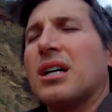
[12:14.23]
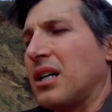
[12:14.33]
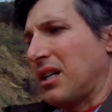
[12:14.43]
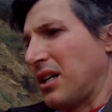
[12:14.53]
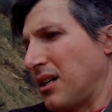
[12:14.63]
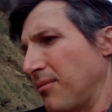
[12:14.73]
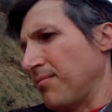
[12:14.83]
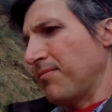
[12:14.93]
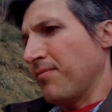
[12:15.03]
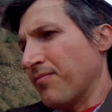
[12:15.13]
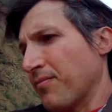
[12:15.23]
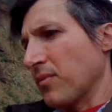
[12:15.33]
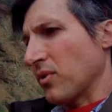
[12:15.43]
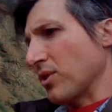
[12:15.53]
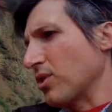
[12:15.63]

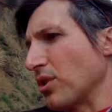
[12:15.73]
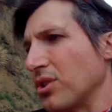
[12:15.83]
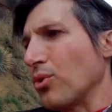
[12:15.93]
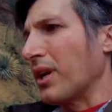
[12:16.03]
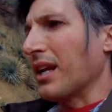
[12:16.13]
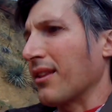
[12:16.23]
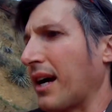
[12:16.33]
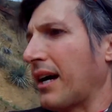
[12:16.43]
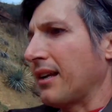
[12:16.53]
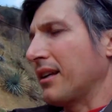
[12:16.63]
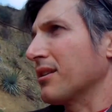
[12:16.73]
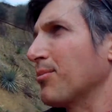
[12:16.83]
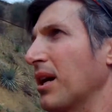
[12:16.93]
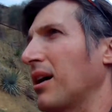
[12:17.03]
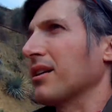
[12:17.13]
or do any of that, and to
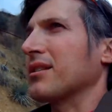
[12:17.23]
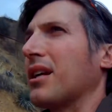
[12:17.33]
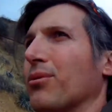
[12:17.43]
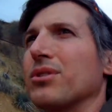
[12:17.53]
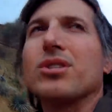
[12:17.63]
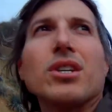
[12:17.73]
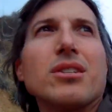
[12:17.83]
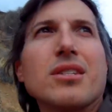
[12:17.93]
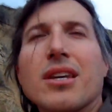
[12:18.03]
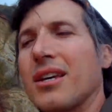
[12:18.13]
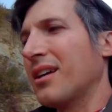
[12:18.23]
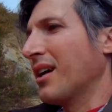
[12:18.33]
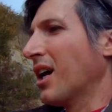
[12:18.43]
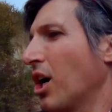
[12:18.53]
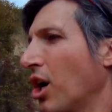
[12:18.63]
be honest, I was just
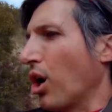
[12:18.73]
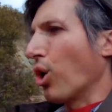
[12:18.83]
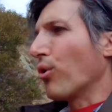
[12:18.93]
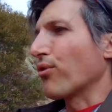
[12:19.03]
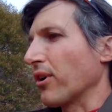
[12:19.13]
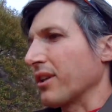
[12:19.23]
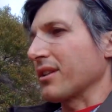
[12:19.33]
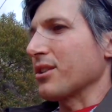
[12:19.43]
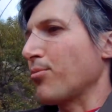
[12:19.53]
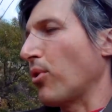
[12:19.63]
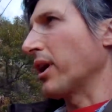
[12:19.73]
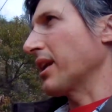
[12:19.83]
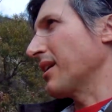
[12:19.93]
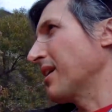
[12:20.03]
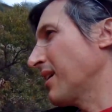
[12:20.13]
over it at this
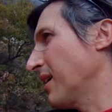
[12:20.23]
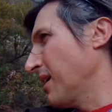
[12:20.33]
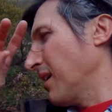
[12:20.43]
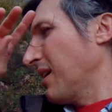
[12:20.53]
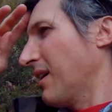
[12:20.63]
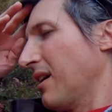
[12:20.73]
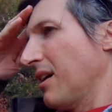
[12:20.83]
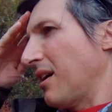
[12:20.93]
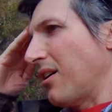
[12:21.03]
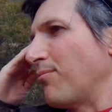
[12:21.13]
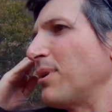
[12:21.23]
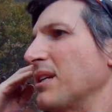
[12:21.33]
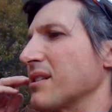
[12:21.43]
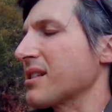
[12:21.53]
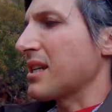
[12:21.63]
point, of
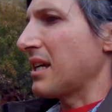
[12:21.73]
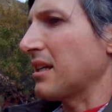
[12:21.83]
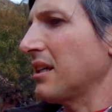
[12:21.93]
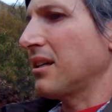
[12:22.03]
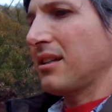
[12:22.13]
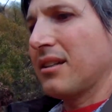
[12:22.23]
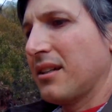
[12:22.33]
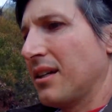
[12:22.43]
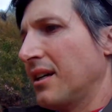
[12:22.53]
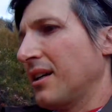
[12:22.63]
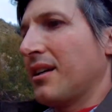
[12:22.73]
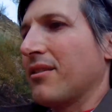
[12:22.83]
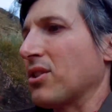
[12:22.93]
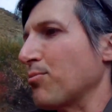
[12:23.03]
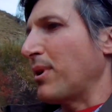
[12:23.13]
being sick,
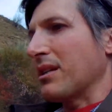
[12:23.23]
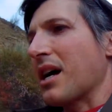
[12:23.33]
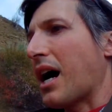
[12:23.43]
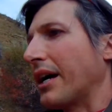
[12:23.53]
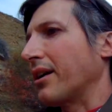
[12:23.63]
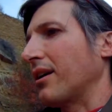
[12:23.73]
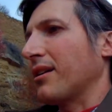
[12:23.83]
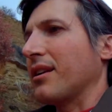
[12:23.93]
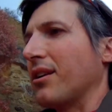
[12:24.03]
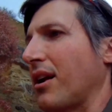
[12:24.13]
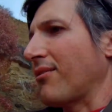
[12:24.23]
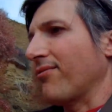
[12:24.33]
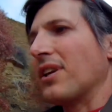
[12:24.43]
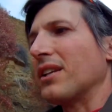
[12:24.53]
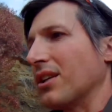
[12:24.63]
of just being tired, you know, not
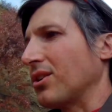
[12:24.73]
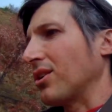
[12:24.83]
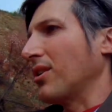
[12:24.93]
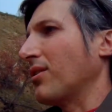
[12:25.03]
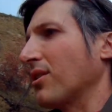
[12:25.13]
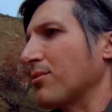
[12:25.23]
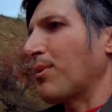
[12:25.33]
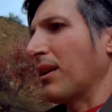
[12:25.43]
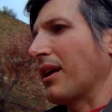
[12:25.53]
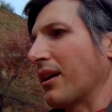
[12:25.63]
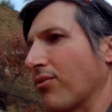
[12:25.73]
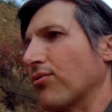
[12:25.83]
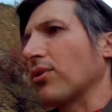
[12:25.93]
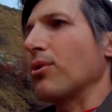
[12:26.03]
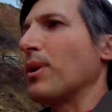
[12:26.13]
feeling good. It's been like
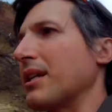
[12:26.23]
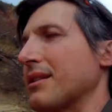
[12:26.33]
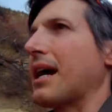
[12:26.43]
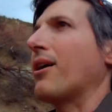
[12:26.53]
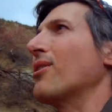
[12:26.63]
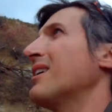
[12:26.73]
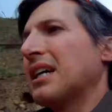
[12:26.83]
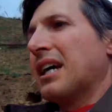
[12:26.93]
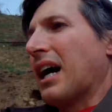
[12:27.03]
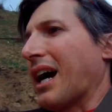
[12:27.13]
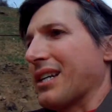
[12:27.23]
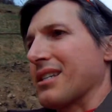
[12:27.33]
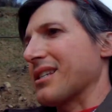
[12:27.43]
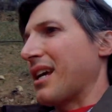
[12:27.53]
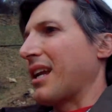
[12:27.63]
3 weeks now. I
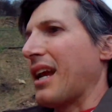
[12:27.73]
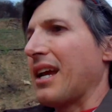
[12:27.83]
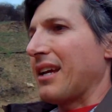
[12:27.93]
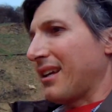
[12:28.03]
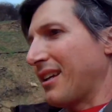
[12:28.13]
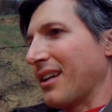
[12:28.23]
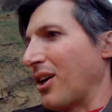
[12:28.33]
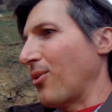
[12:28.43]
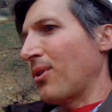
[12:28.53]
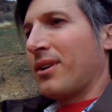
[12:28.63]
just said, hey, you know,